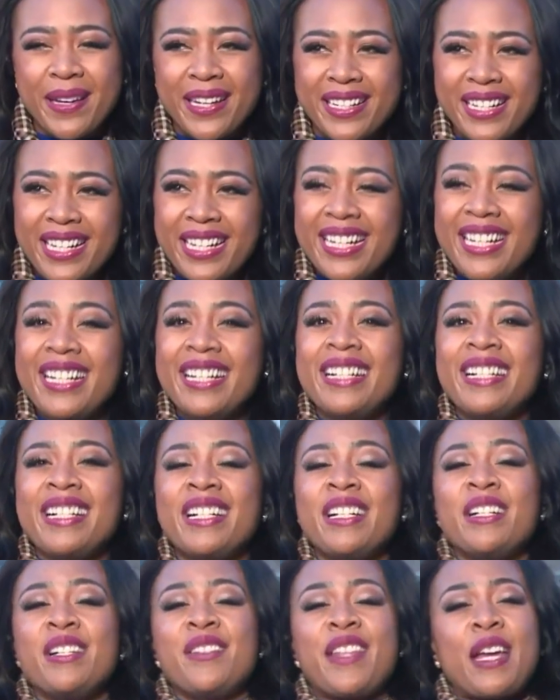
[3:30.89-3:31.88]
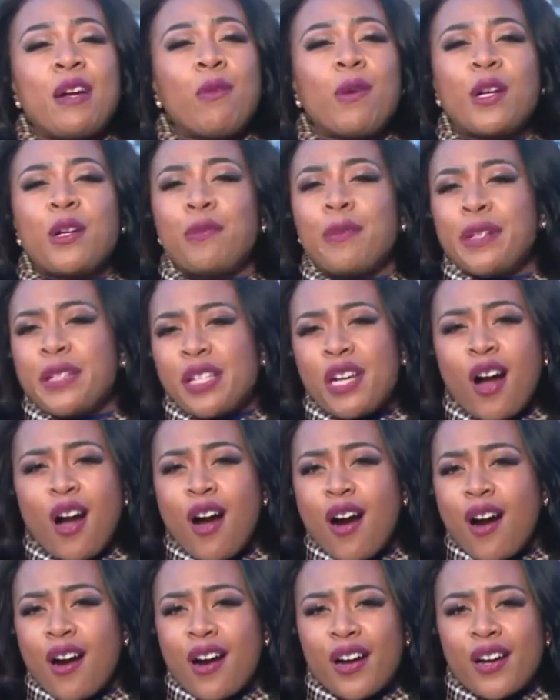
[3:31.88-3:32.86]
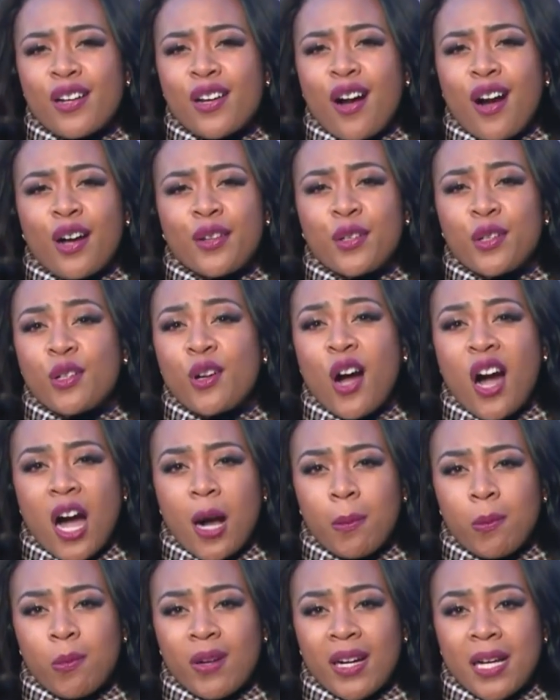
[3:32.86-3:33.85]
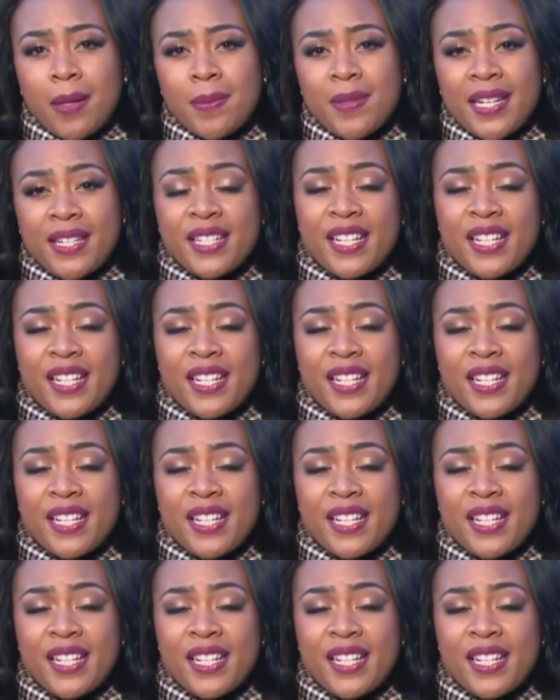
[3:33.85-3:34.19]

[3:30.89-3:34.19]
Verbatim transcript: But they work really hard on their cobwebs,